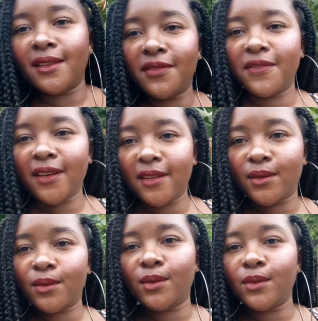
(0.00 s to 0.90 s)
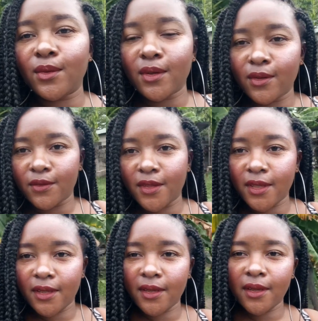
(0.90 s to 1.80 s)
the final look of
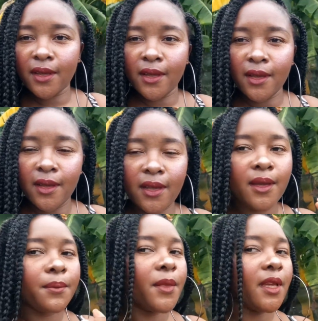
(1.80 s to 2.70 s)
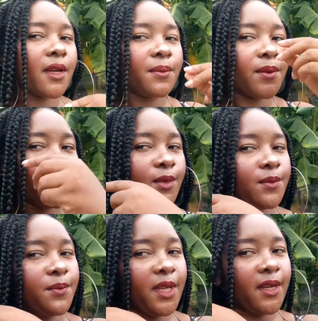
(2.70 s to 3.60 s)
the makeup, not
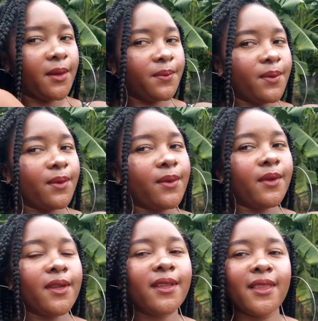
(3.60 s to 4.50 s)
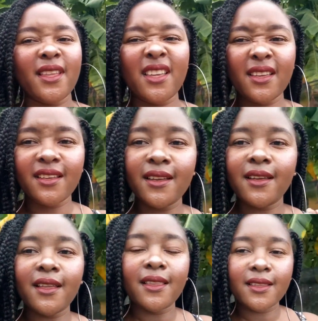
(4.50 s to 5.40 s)
makeup thingy.
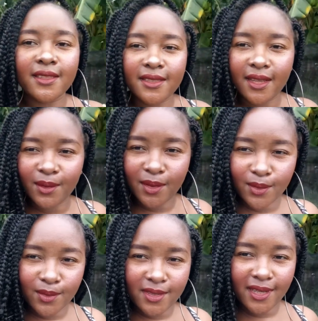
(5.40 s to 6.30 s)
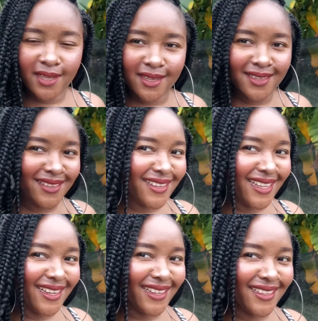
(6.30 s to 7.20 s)
This is how it looks like.
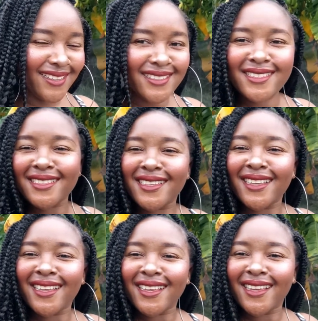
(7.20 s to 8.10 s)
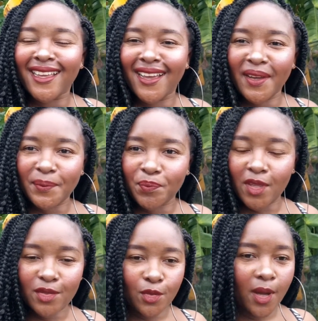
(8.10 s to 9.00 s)
I like it. Yeah,
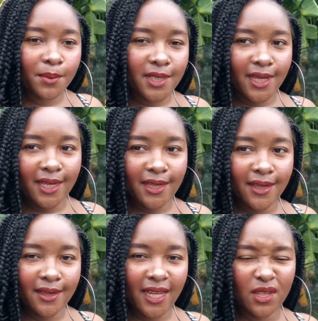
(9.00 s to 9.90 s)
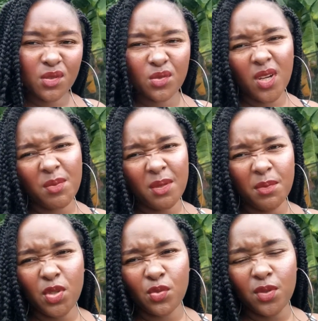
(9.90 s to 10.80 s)
so I'm done. I don't know kama
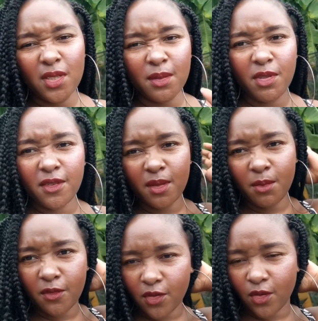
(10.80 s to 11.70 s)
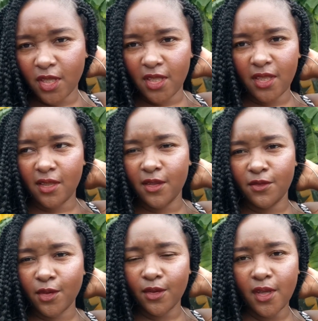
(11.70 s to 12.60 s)
nimeshoot, nimevlog
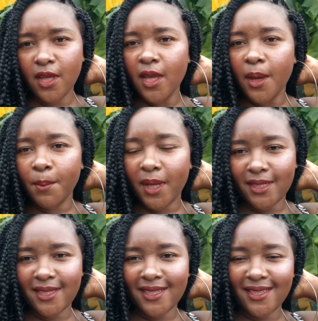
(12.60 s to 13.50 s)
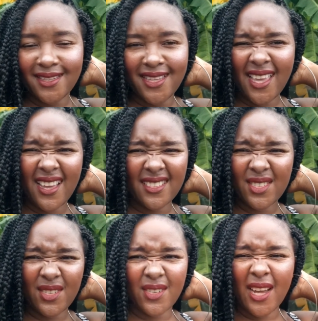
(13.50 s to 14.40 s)
hivyo. But yeah,
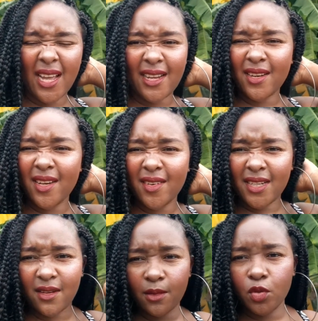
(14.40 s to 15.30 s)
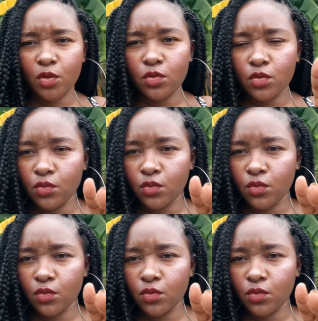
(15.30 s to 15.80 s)
so and now, right now I'm going to